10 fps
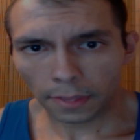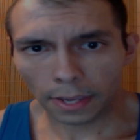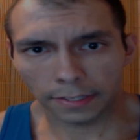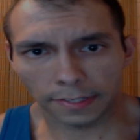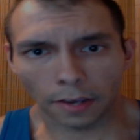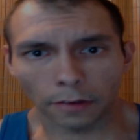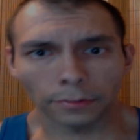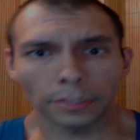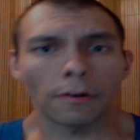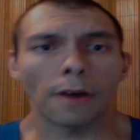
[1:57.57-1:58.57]
And so,
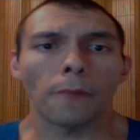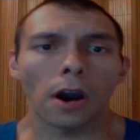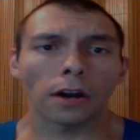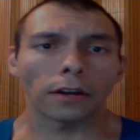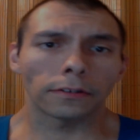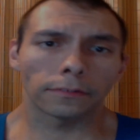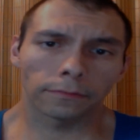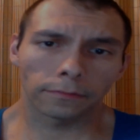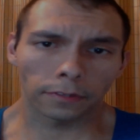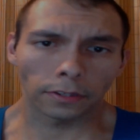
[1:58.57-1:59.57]
among
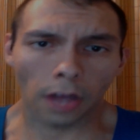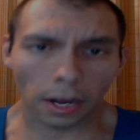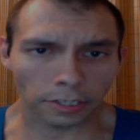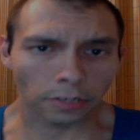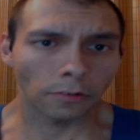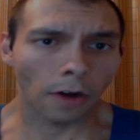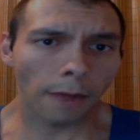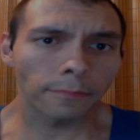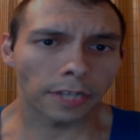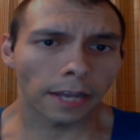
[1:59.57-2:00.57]
logical
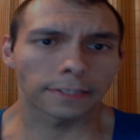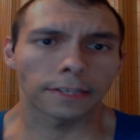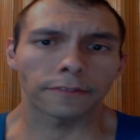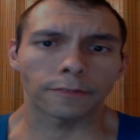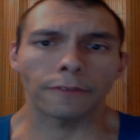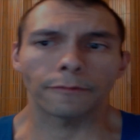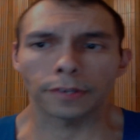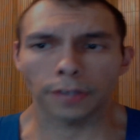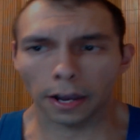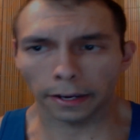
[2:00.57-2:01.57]
objects, as we've been
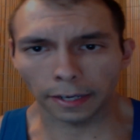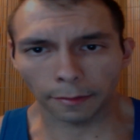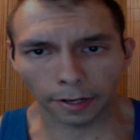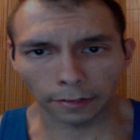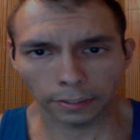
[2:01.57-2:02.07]
talking about,